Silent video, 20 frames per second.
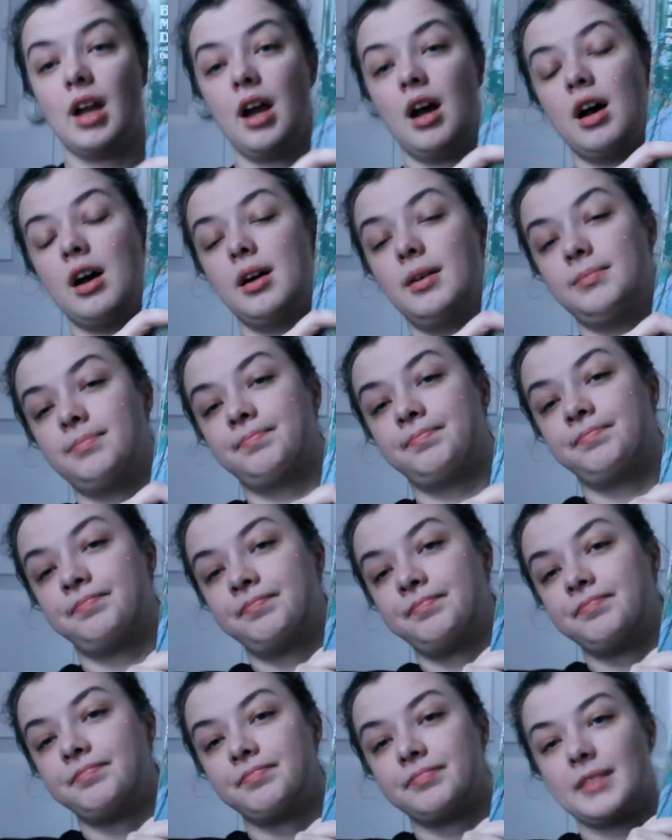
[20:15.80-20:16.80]

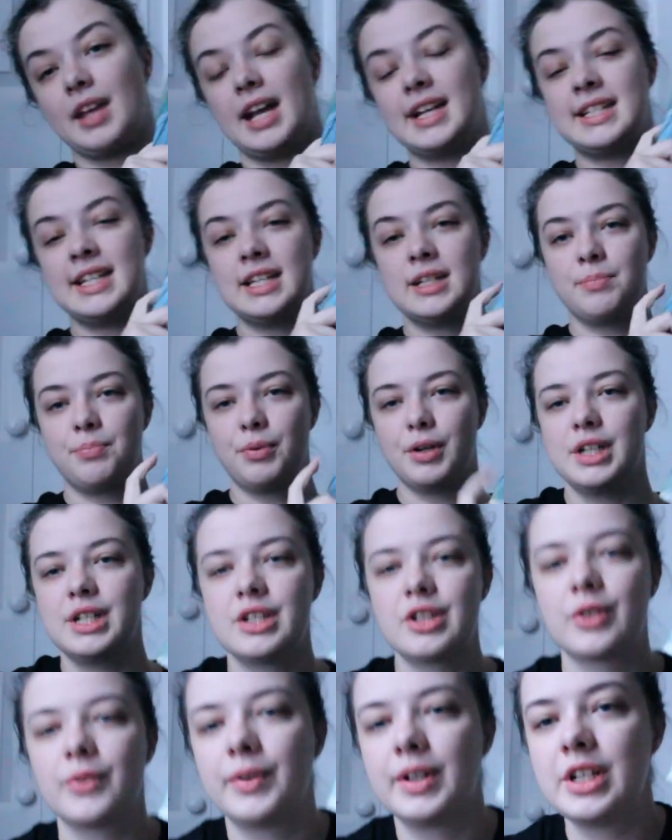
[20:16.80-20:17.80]
I tend to
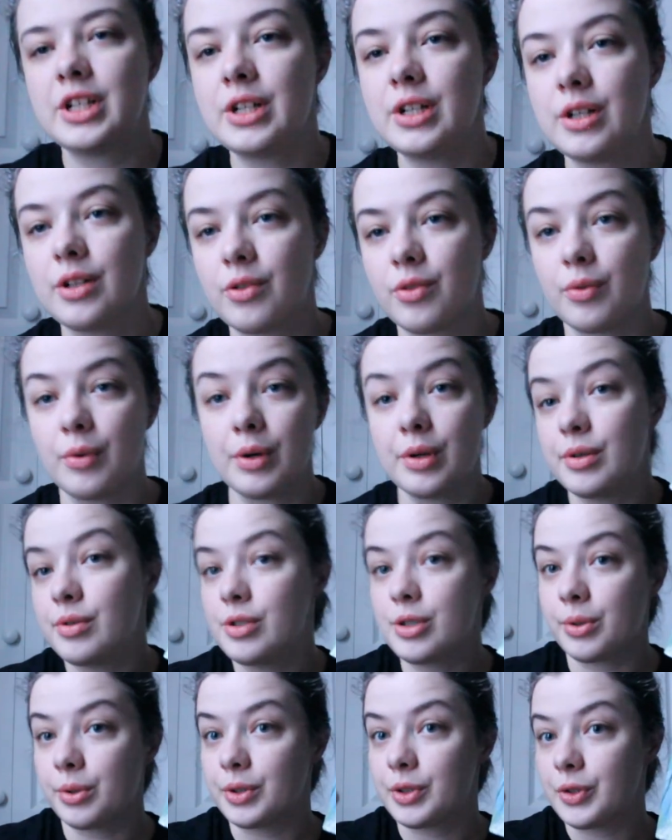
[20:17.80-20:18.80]
breeze through
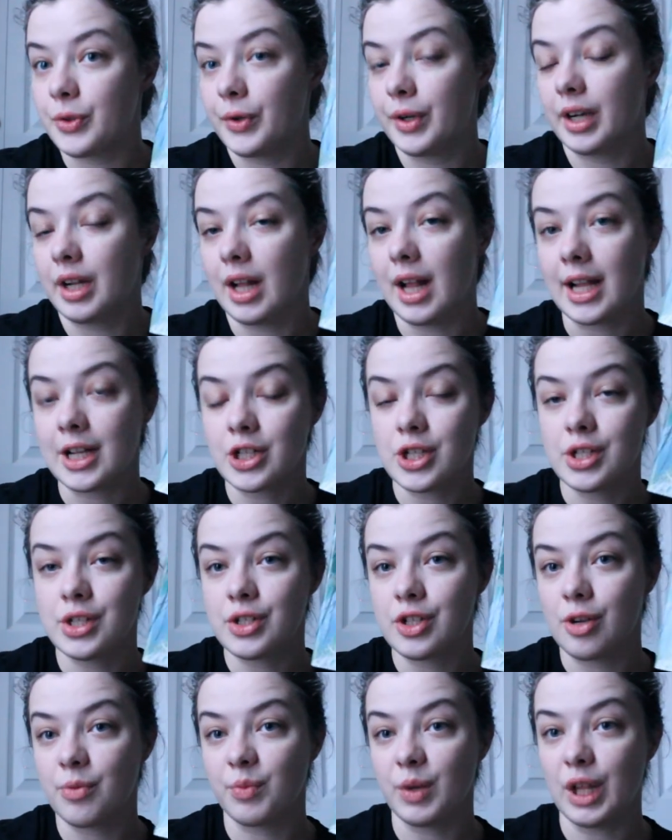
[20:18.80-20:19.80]
short story
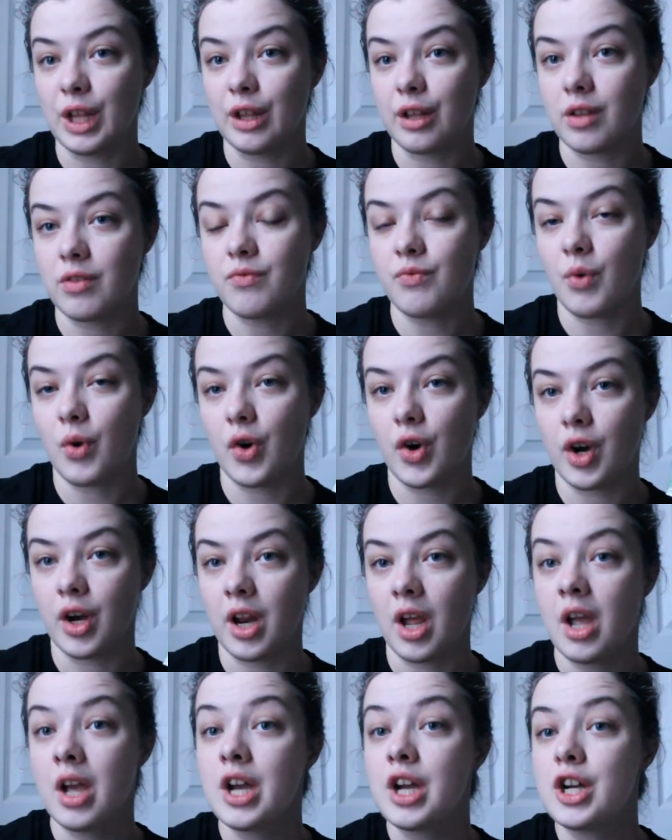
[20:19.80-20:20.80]
collections, so I'm really looking
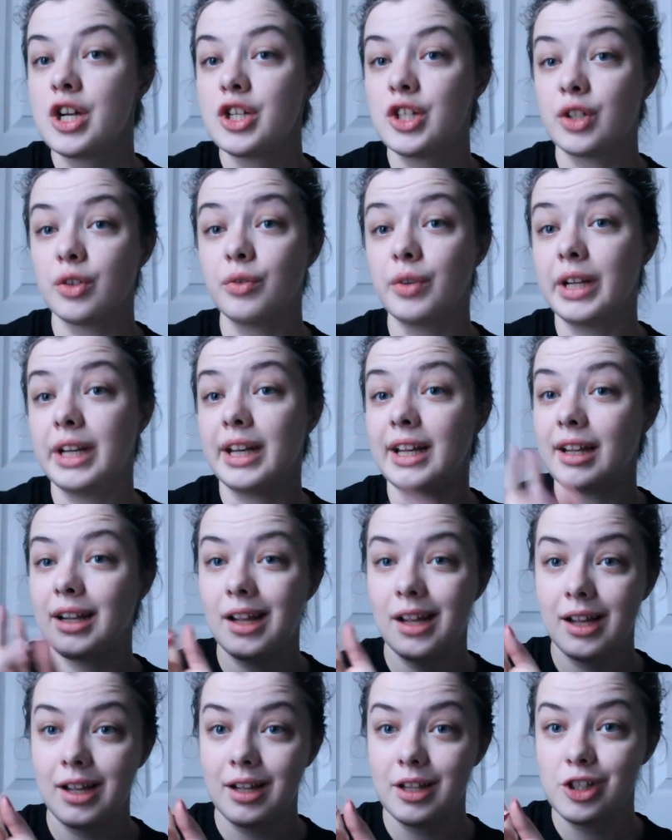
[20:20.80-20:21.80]
forward to
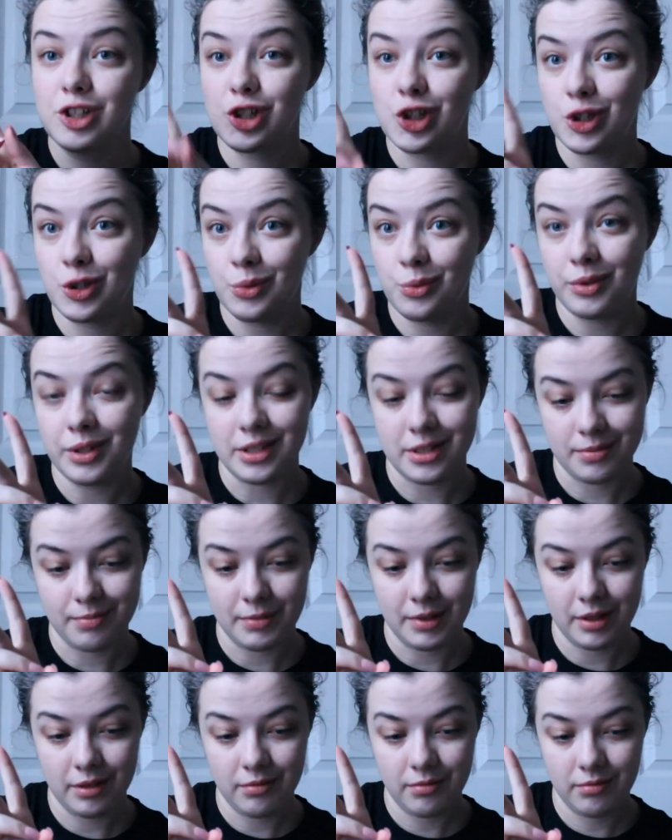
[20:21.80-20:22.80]
reading 2 this
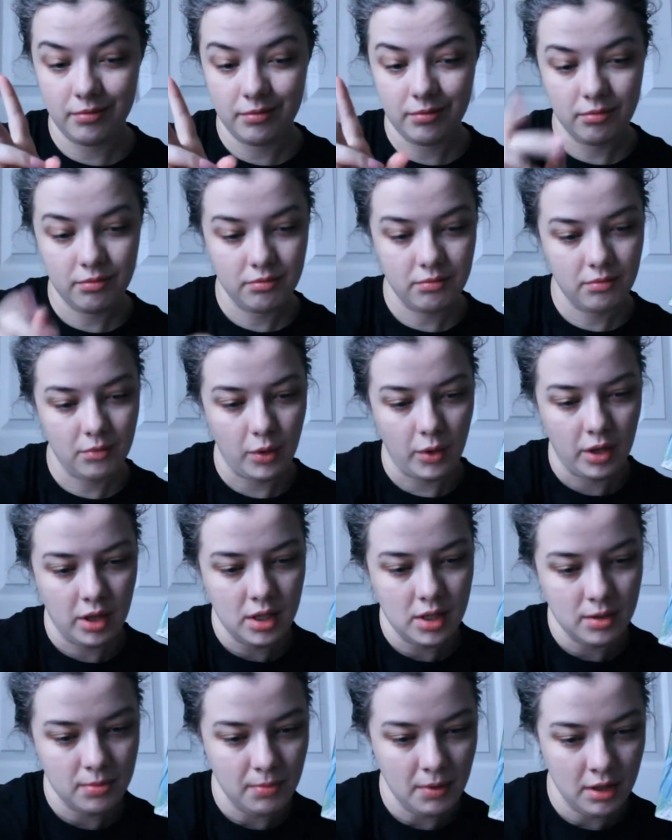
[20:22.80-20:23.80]
month. 3
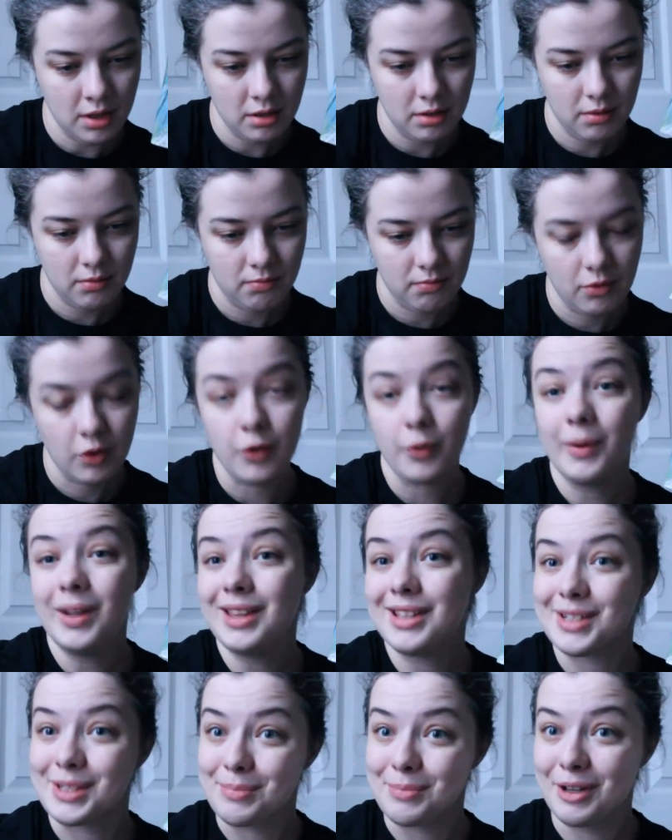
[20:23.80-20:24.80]
this month?
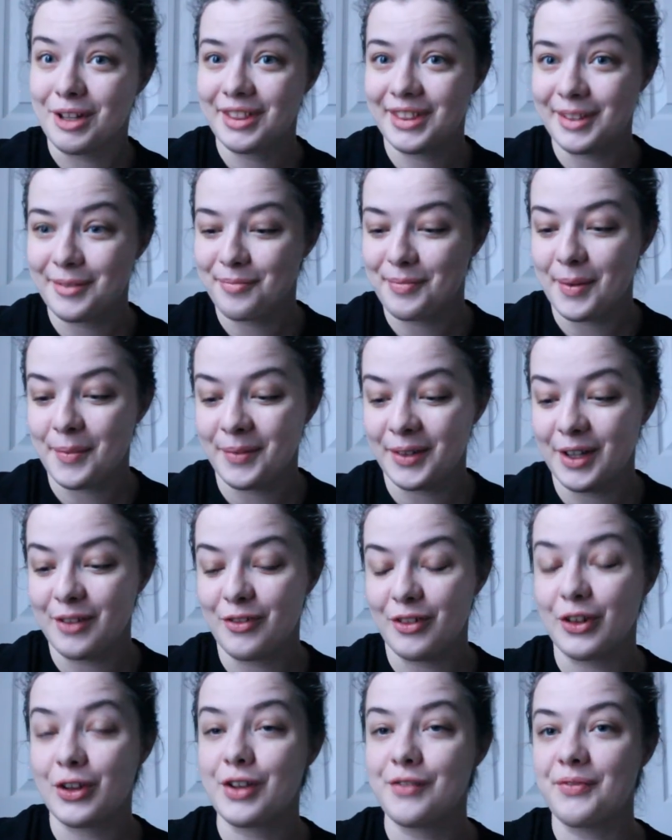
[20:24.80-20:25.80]
3 this month. I'm really
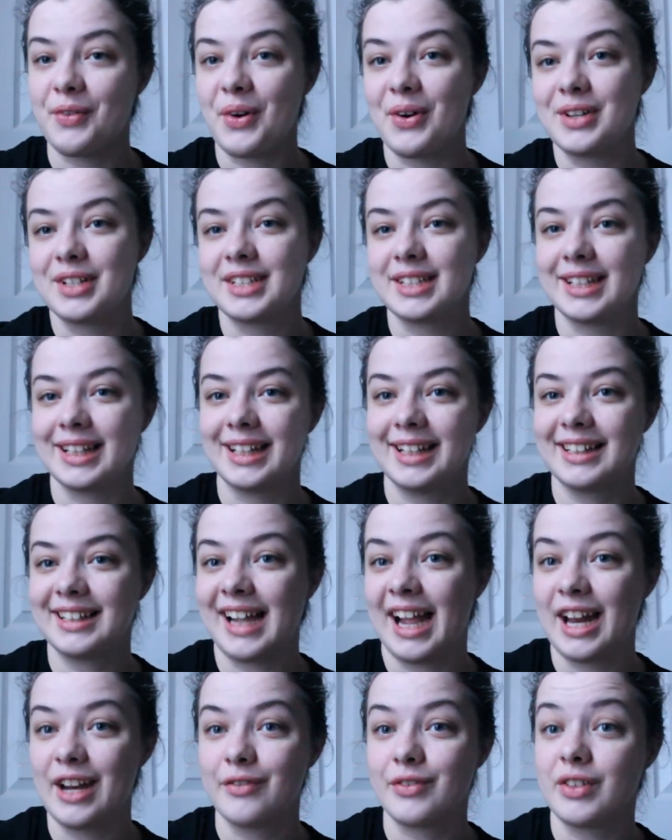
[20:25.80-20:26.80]
looking forward to
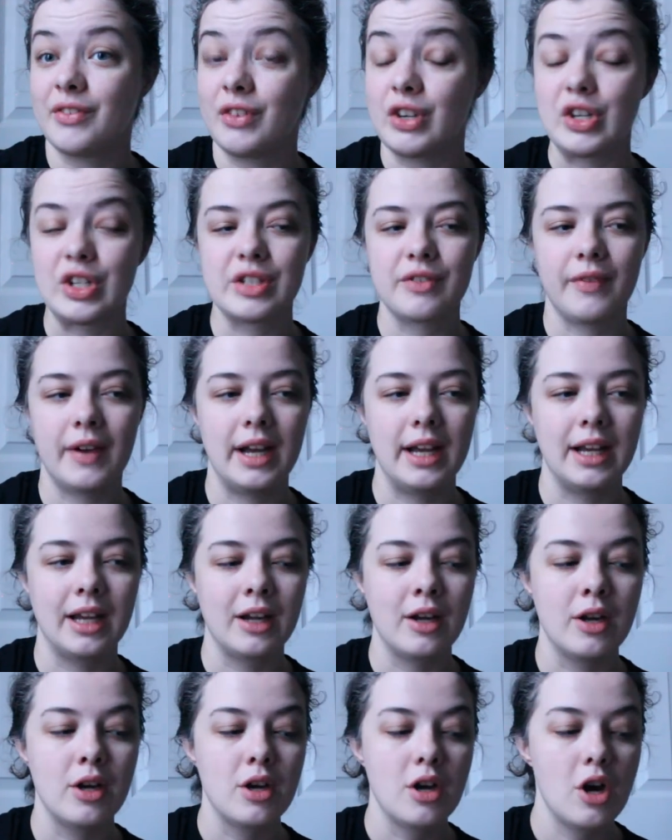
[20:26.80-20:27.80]
kind of
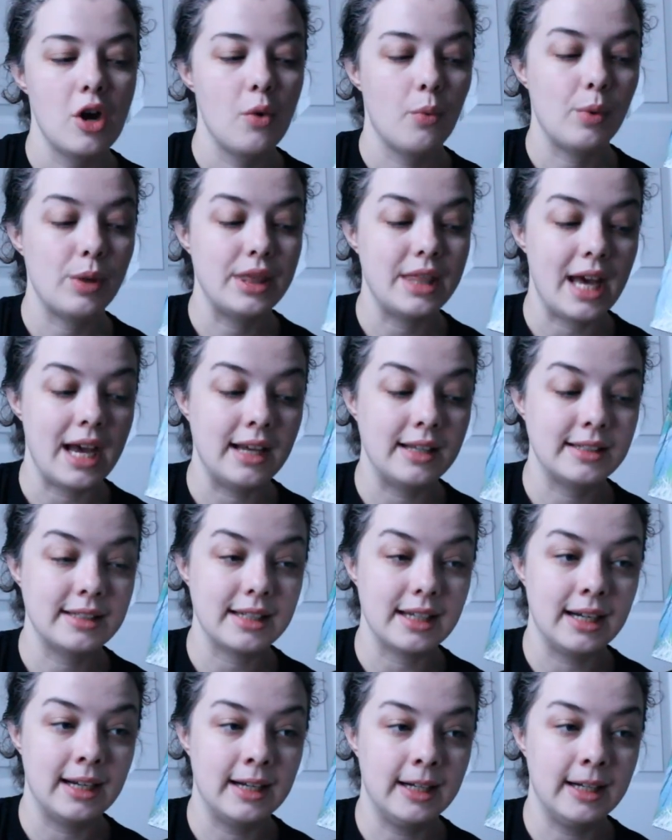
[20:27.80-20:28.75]
diversifying with that.